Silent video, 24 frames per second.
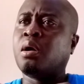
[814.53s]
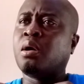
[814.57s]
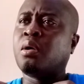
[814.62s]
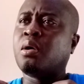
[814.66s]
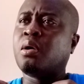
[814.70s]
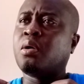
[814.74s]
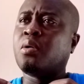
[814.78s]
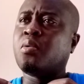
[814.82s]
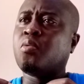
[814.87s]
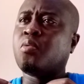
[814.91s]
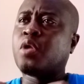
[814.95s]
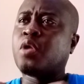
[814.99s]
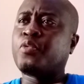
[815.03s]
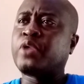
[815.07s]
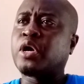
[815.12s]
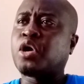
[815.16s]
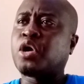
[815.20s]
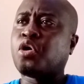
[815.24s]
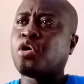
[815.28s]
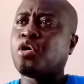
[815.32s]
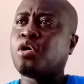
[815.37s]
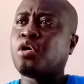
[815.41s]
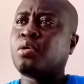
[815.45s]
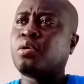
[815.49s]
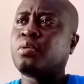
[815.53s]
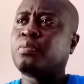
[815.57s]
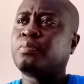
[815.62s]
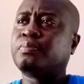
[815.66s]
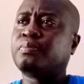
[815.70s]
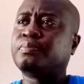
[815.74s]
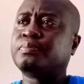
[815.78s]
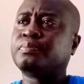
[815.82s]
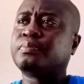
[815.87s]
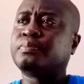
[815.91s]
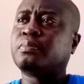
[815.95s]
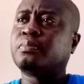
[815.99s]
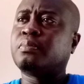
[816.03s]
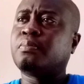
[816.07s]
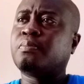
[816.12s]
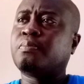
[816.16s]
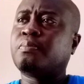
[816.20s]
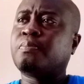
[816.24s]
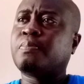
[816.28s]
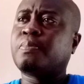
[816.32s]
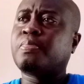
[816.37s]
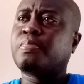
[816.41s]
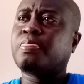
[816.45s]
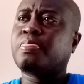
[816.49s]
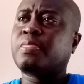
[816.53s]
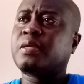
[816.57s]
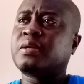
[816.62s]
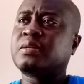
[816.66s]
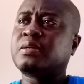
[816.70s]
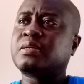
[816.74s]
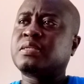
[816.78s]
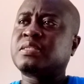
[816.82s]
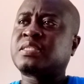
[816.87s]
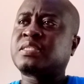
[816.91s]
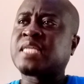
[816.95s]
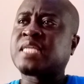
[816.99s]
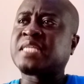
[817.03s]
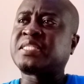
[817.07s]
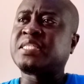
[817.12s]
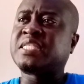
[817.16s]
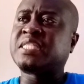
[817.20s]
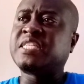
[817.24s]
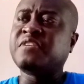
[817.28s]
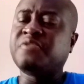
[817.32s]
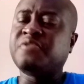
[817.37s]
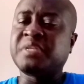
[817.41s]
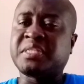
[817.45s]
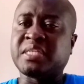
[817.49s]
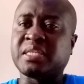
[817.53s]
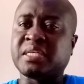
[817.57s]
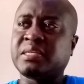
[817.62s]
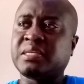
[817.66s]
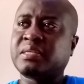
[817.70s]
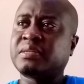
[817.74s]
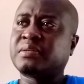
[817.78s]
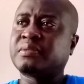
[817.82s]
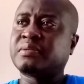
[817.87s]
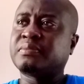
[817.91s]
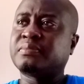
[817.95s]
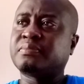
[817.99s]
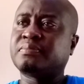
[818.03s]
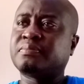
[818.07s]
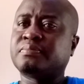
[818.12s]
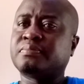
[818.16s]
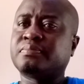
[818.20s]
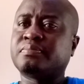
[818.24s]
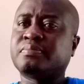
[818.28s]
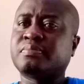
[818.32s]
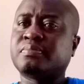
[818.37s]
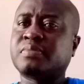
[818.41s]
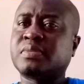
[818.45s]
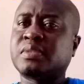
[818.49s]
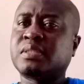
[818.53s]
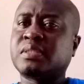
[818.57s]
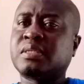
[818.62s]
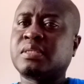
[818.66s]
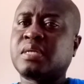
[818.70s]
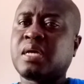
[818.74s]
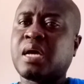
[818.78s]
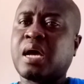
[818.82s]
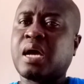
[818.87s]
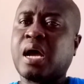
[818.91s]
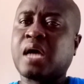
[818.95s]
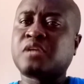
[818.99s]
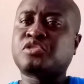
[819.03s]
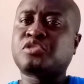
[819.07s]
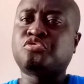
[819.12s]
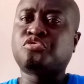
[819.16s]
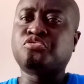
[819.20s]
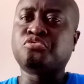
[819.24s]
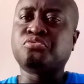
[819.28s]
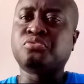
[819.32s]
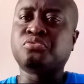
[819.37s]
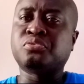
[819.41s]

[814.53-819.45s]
what we call sensitivity as to